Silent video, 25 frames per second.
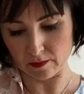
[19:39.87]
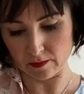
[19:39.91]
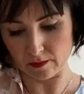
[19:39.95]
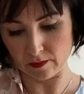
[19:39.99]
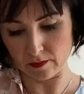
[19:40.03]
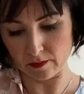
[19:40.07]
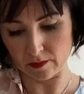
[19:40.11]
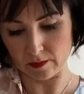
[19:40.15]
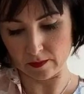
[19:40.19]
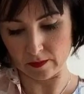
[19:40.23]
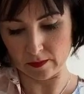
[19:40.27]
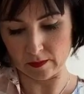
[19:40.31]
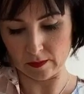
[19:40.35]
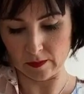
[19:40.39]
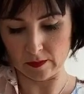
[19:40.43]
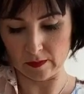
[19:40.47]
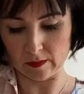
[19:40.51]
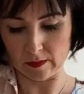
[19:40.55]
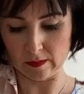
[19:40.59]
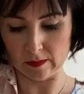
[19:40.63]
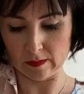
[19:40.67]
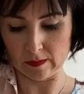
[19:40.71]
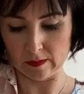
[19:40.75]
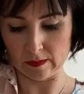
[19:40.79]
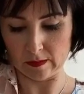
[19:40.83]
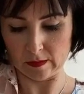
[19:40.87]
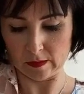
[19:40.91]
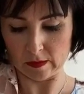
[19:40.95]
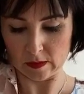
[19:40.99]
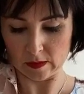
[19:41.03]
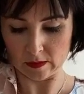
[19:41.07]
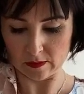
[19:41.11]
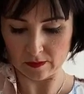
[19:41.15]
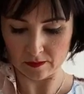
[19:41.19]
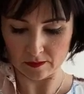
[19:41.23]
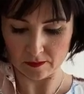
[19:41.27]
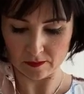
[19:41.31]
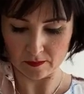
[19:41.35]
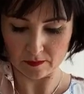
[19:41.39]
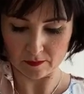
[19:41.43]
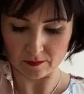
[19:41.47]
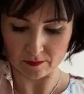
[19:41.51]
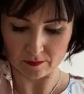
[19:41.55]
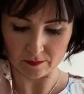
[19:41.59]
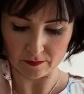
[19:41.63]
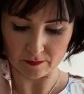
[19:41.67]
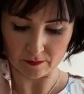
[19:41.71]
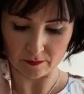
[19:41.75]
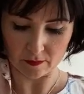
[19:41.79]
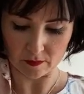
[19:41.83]

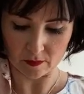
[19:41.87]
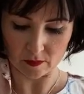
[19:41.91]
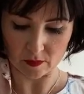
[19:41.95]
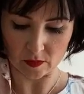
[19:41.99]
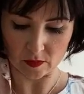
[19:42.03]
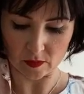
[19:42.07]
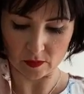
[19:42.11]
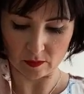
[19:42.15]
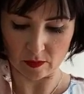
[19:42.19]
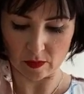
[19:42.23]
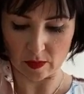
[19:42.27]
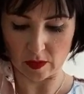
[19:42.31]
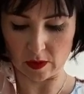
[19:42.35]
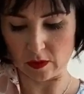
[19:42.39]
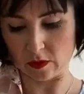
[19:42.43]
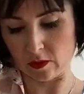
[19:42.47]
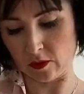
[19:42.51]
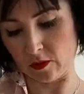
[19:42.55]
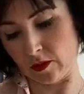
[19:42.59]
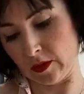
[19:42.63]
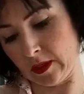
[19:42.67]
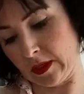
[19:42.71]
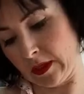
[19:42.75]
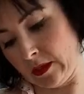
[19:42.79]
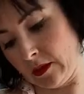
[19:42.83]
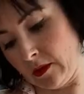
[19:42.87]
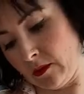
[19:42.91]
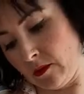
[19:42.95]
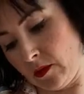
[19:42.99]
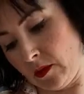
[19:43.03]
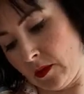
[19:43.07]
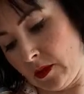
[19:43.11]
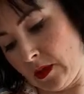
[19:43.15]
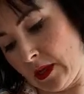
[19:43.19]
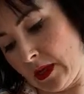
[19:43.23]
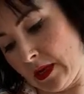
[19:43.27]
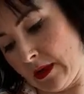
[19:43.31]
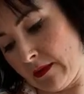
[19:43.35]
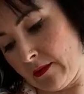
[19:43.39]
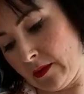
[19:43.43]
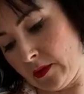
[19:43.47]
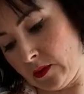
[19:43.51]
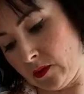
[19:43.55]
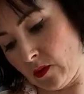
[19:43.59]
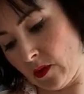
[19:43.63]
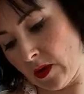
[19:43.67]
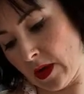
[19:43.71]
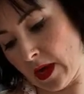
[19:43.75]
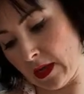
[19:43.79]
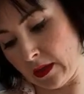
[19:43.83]
I might do a little one there as
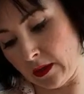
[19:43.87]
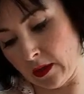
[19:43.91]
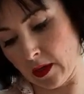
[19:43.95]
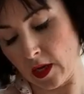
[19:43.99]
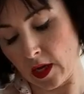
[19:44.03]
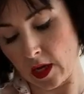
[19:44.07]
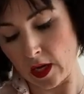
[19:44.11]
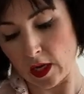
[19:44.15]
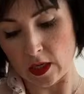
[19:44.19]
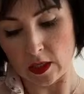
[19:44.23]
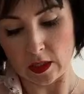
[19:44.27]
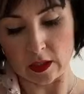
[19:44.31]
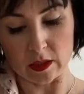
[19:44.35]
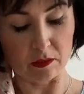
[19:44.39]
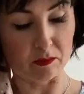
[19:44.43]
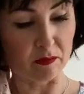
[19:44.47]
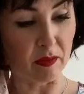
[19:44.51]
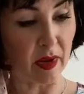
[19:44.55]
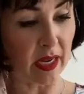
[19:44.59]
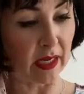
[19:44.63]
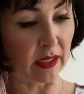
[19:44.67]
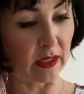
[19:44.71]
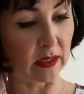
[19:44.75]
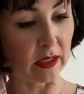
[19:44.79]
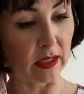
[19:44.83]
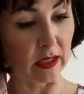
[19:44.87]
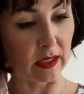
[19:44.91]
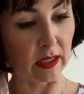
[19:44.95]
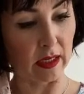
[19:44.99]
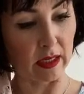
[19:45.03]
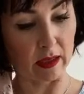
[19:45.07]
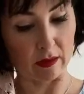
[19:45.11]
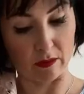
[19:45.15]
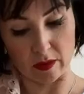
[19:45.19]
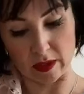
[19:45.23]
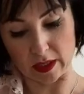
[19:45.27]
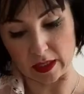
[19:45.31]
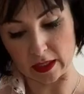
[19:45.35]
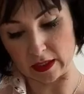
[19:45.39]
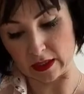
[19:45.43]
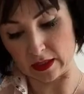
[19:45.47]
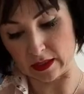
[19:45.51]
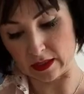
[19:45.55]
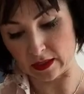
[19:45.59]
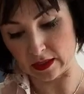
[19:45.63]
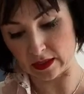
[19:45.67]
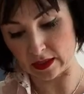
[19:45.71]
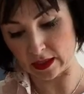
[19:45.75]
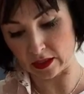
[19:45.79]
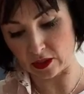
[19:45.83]
well. Because basically we're going to
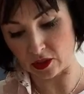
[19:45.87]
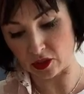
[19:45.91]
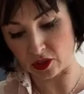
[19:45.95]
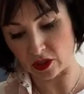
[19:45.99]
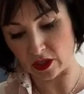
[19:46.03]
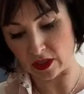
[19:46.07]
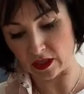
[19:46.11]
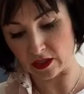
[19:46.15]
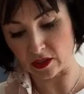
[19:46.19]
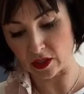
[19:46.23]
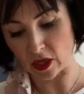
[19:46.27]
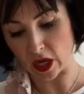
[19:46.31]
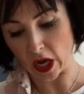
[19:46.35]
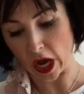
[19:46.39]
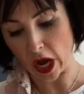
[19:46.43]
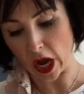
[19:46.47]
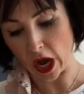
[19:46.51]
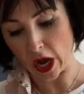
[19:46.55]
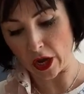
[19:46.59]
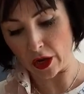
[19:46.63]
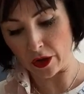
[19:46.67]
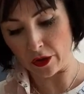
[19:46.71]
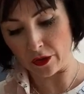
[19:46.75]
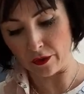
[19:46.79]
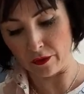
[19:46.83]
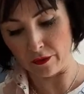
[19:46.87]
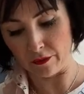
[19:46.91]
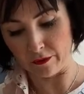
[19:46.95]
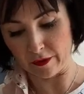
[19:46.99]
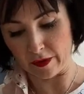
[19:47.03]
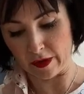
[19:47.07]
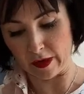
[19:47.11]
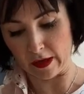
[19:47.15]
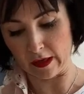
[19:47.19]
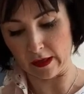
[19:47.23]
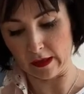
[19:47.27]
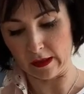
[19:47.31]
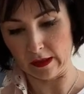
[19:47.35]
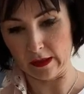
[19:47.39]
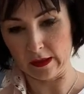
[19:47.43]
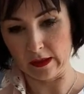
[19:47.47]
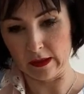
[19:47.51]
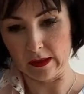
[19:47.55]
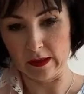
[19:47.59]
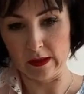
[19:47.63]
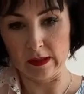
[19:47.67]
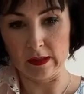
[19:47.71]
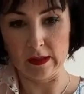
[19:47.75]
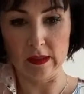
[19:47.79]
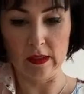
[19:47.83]
stitch this over,
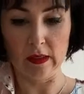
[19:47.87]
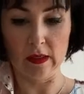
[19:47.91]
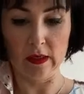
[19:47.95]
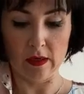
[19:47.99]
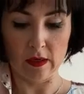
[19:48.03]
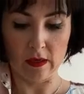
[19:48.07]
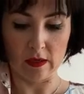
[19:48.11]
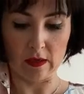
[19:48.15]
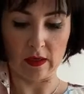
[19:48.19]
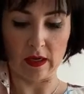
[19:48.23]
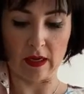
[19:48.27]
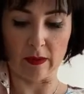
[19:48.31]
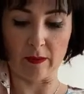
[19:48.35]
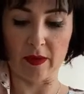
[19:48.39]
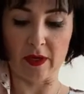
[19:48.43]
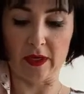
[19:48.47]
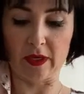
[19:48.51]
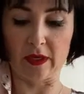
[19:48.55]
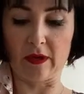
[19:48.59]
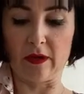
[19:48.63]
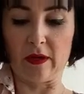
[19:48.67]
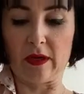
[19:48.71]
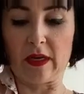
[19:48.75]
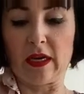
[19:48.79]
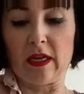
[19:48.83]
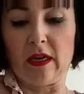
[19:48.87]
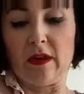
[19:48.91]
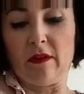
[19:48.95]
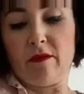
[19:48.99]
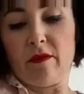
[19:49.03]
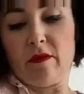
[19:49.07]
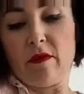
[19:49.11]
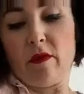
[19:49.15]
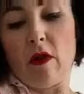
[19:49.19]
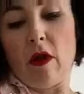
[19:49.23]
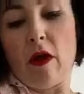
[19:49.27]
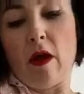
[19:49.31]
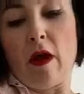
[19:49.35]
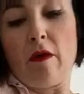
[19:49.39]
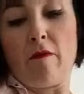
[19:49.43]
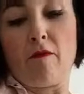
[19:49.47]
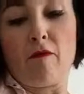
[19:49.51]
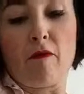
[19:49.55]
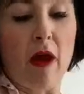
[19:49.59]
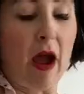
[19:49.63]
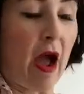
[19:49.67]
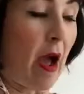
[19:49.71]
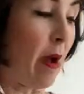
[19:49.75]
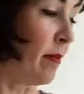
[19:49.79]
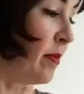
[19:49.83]
like we're going to kind of
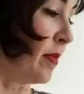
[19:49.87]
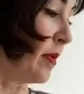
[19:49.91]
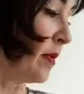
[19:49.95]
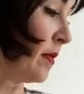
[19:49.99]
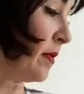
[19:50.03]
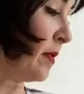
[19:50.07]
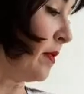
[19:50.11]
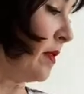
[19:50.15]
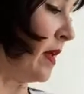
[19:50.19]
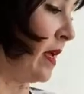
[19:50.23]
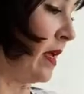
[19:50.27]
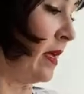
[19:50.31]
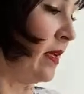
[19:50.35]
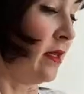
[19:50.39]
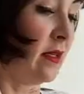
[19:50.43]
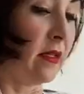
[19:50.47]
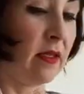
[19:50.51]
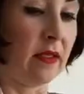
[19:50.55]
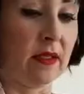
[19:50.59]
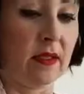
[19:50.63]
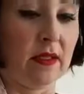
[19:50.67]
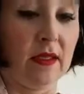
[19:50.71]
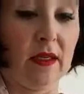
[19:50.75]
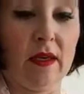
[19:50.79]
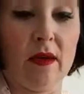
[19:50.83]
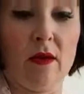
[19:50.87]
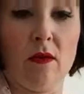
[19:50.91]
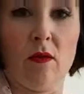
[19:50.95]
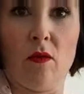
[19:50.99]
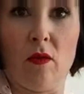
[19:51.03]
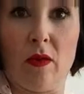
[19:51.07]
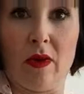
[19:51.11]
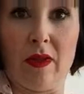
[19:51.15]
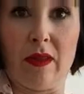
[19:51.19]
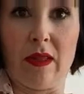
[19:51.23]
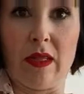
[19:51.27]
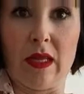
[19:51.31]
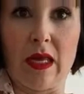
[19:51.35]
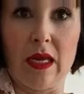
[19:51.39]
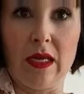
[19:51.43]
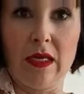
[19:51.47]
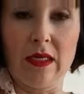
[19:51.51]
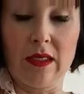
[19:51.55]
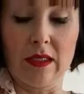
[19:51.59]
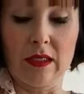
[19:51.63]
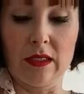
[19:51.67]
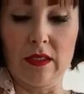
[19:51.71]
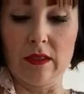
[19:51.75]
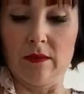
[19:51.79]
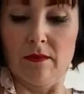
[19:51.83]
wrap this with
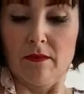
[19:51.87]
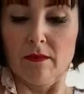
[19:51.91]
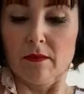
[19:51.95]
this.